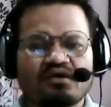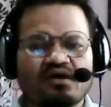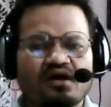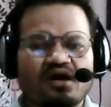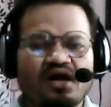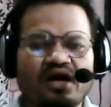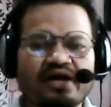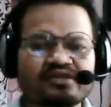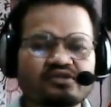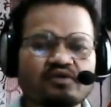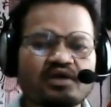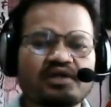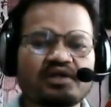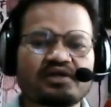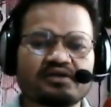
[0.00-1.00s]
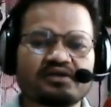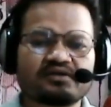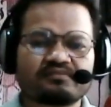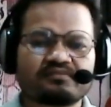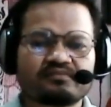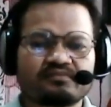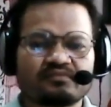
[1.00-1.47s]
Actually,
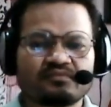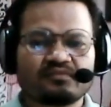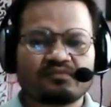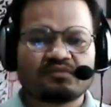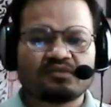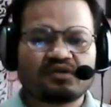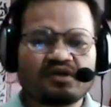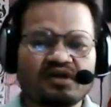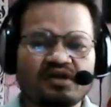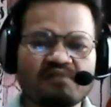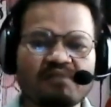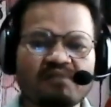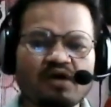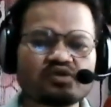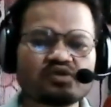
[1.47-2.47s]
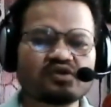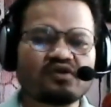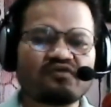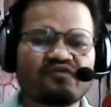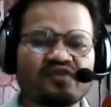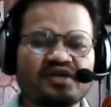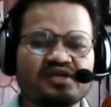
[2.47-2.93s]
the amount
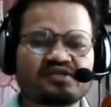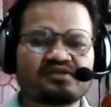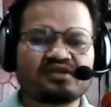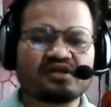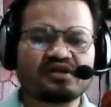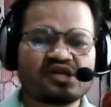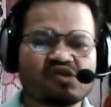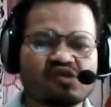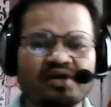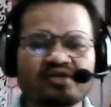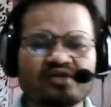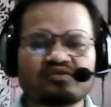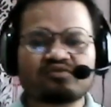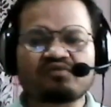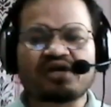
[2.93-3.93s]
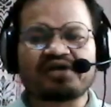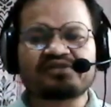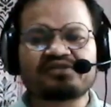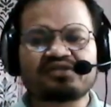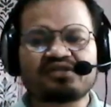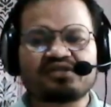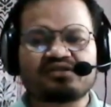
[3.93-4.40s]
of heat required to rise
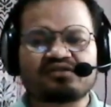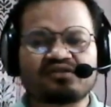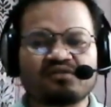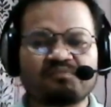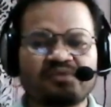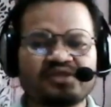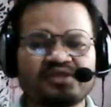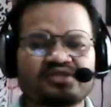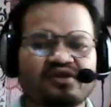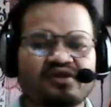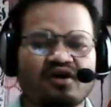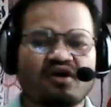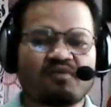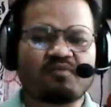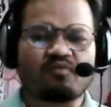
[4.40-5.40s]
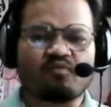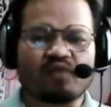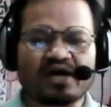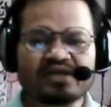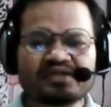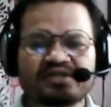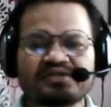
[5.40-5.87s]
the temperature of
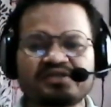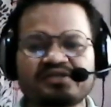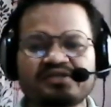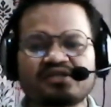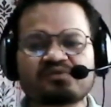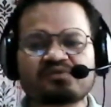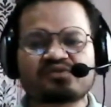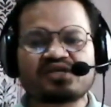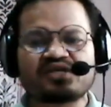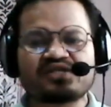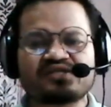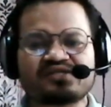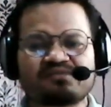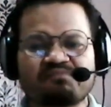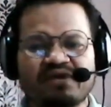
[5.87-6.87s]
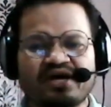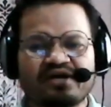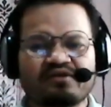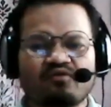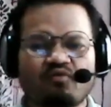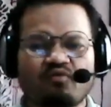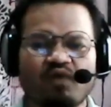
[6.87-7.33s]
1 kg substance by
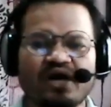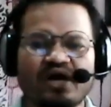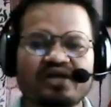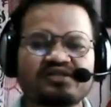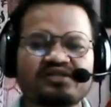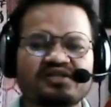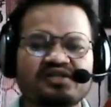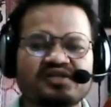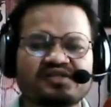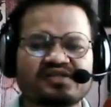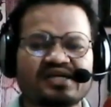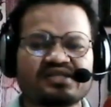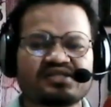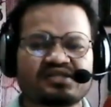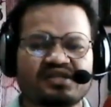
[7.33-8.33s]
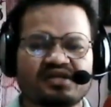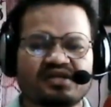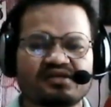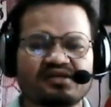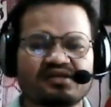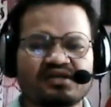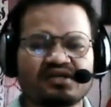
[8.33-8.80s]
1 degree centigrade
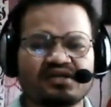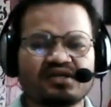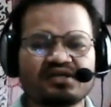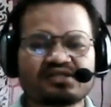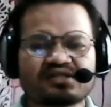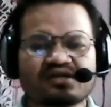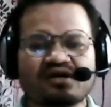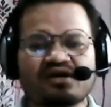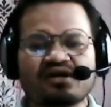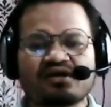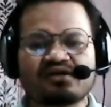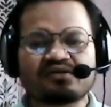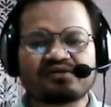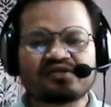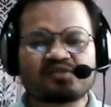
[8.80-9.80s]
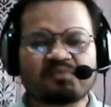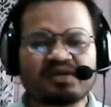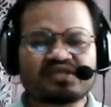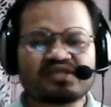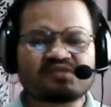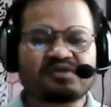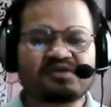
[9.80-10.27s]
is called
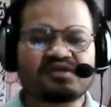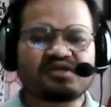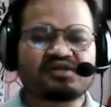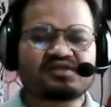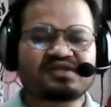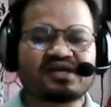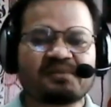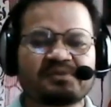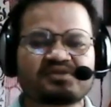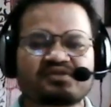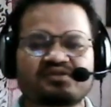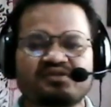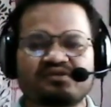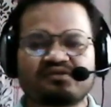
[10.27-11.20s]
specific heat capacity.